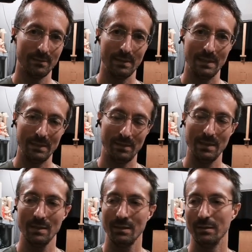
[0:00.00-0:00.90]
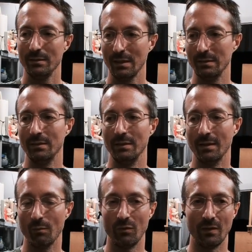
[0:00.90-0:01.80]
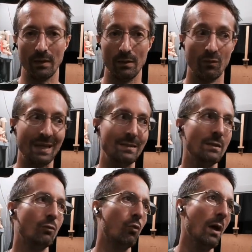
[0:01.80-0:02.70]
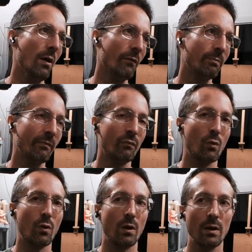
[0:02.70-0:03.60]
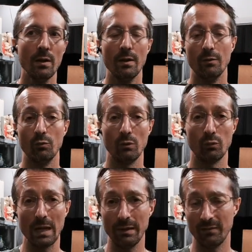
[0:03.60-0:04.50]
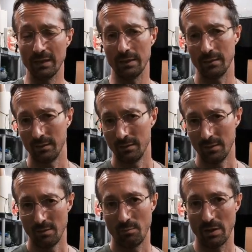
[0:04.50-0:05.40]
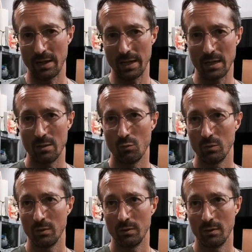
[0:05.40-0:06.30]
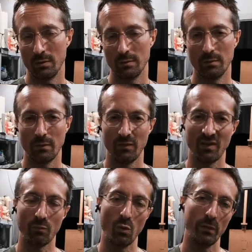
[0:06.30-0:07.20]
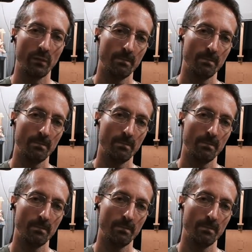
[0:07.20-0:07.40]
1819, that was it. It was 1812 before we raised it by 6 points.